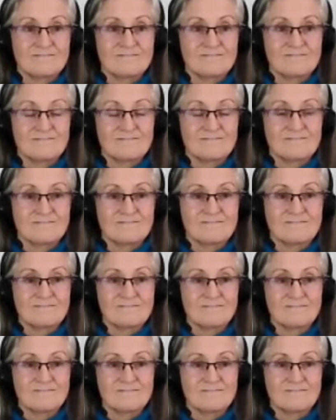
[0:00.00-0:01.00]

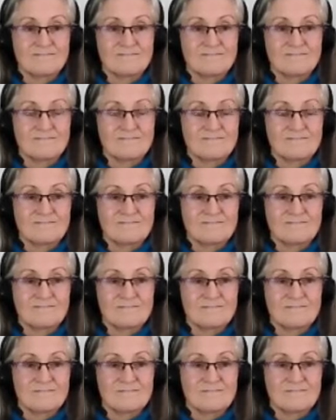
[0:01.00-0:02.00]

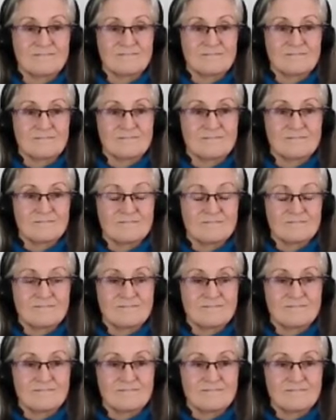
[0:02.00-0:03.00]

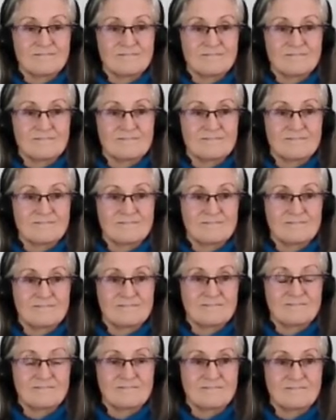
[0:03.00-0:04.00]

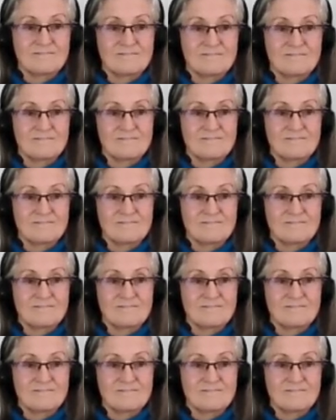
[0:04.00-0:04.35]
(silent)